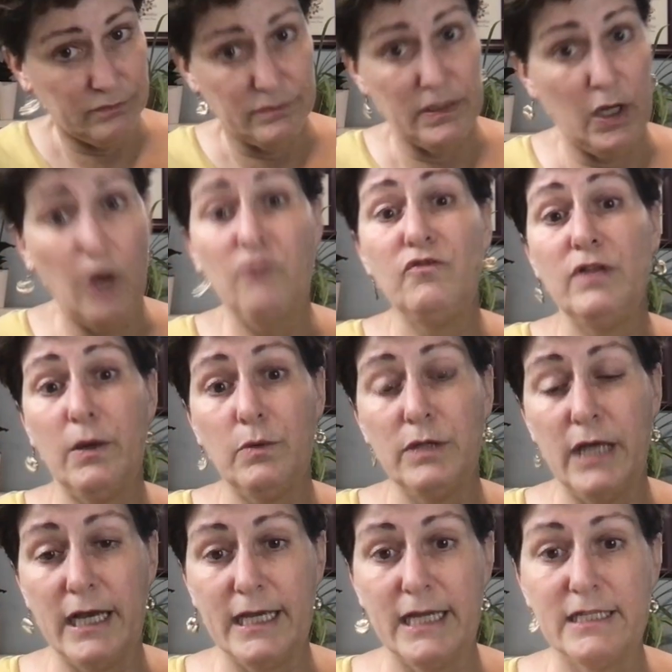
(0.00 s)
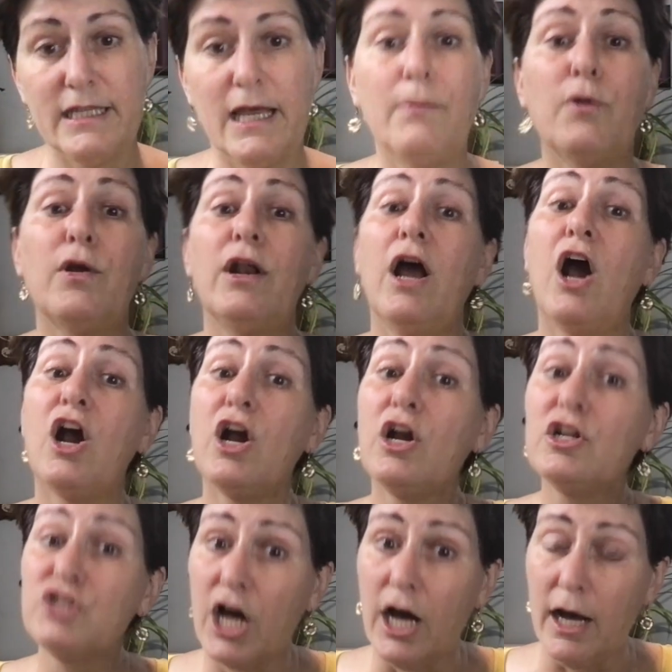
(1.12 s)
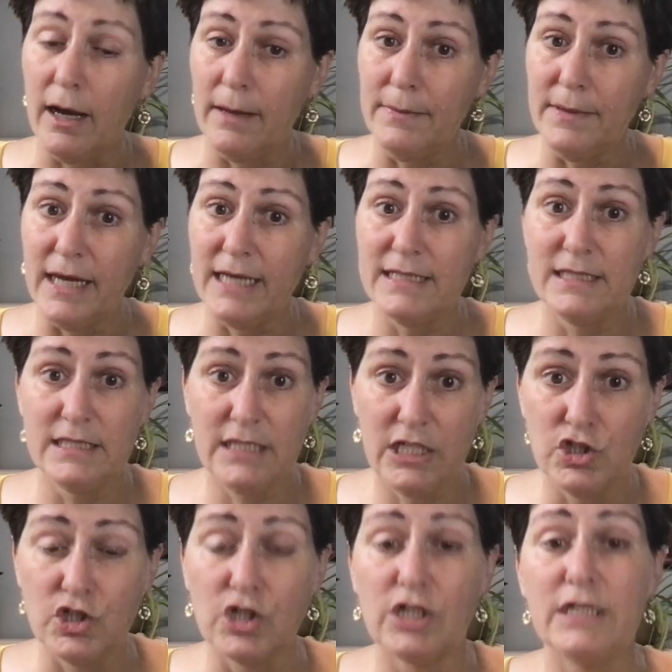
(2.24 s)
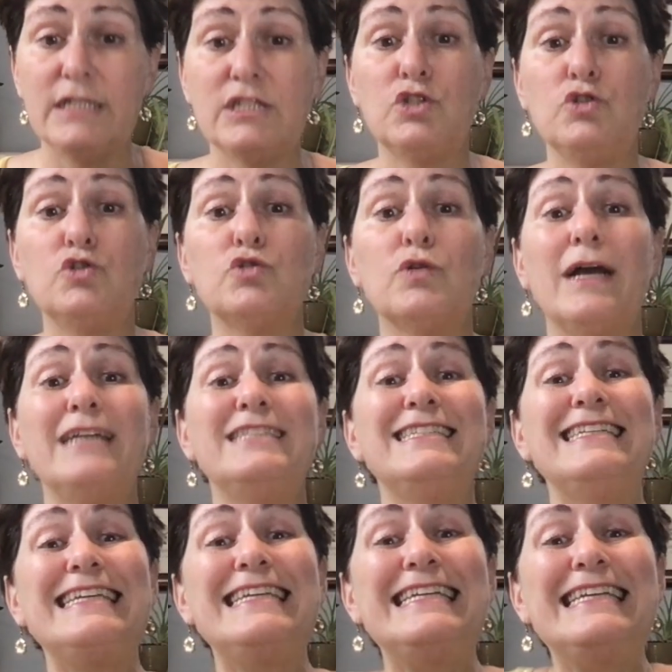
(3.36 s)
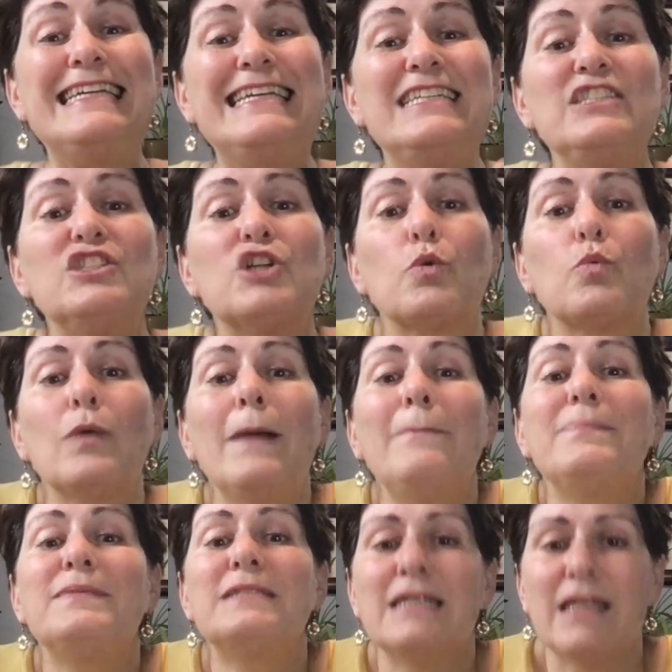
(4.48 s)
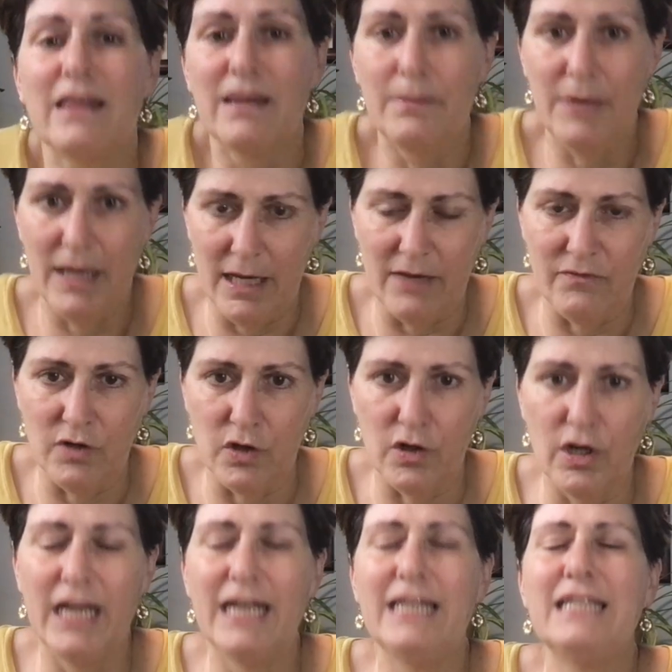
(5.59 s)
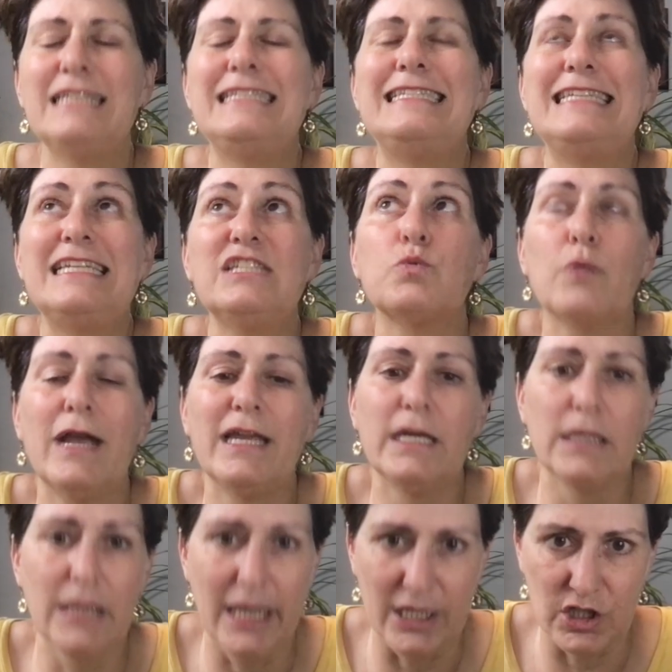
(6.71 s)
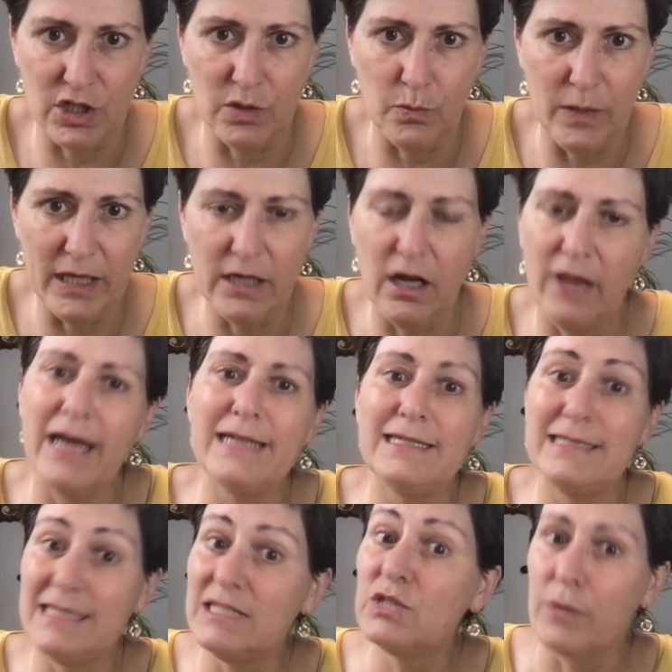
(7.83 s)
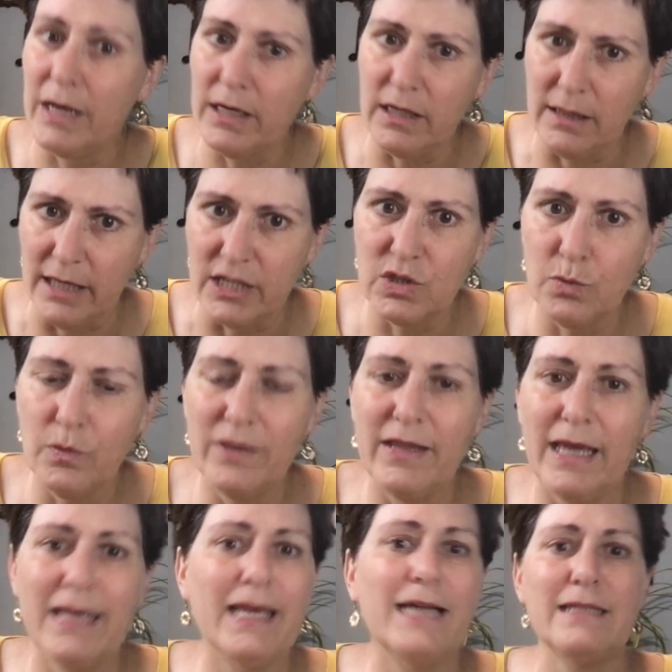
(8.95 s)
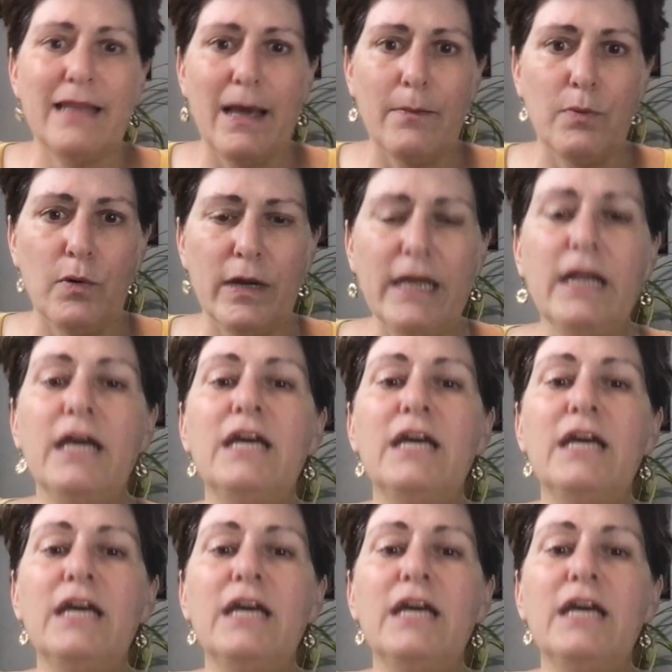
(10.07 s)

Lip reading: hopefully it will not get to that point. Our job as a teacher is to try to interrupt the behavior and the dysregulation. We call that dysregulation when they get to that point.